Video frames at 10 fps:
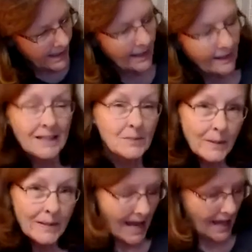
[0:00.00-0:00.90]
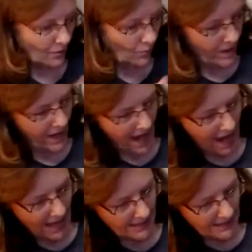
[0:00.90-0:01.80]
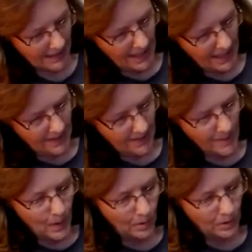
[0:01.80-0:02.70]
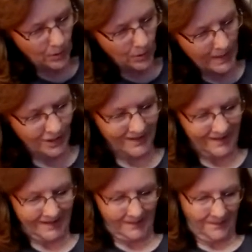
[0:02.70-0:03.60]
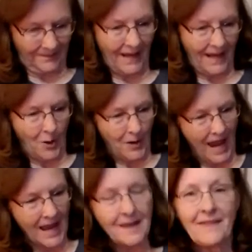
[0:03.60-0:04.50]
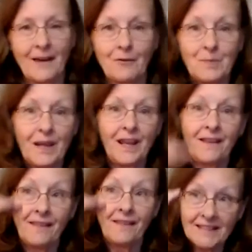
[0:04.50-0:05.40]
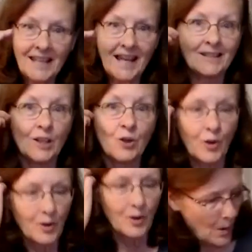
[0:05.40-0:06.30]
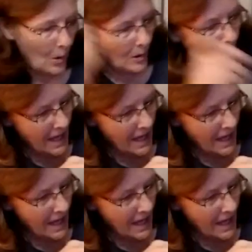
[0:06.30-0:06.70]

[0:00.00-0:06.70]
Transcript: Now let's pretend we're at the polar regions. Okay, that would be, in this case, the North Pole.